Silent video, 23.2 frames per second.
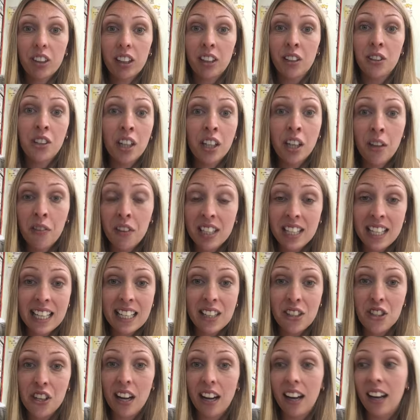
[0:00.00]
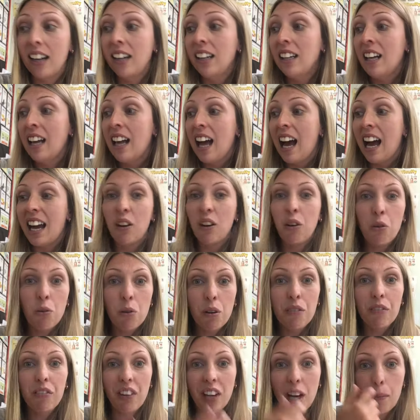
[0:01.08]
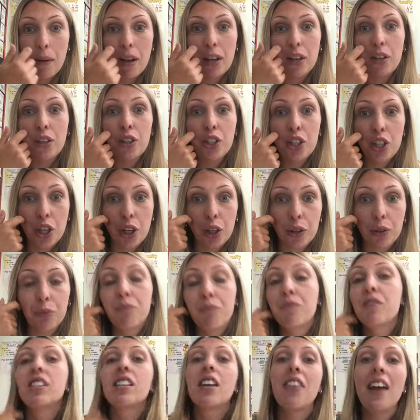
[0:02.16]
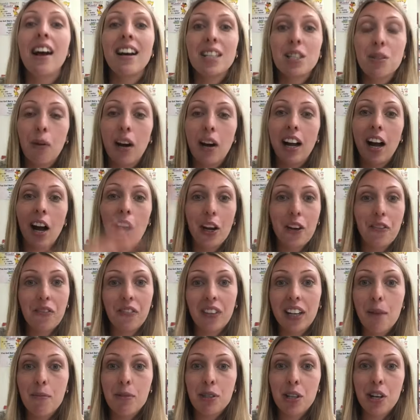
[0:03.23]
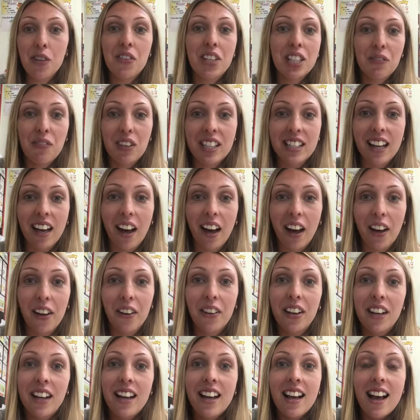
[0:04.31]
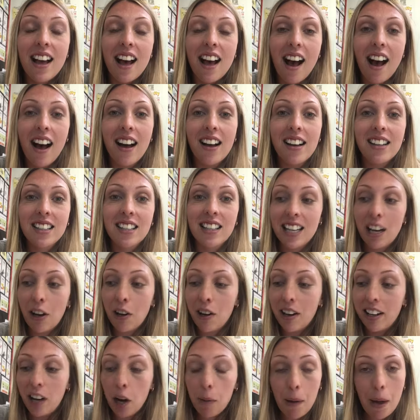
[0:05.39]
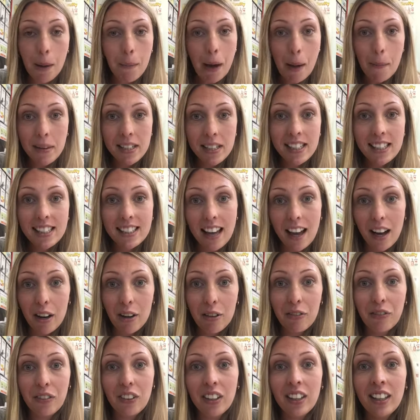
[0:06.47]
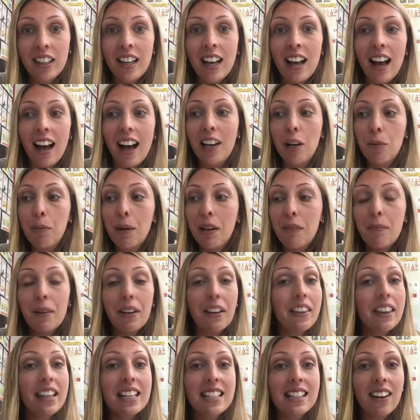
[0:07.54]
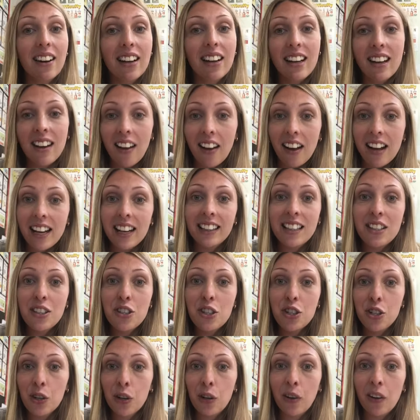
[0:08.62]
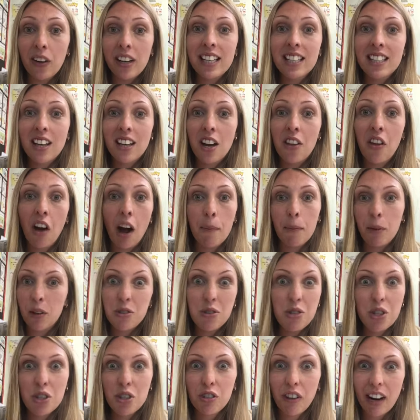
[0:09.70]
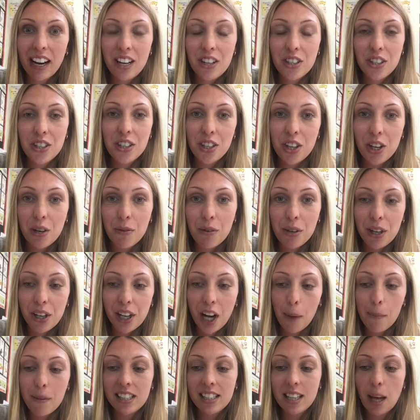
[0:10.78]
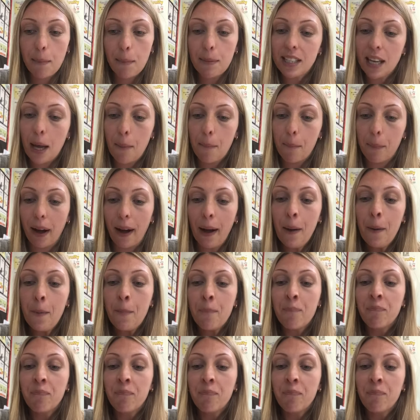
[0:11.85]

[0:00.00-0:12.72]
you don't know the teacher, and it all can feel a bit new. So that's why hopefully I'm doing this video to tell you a little bit about myself, a little bit about things I like and enjoy, so that I'm not a stranger to you when you come in September.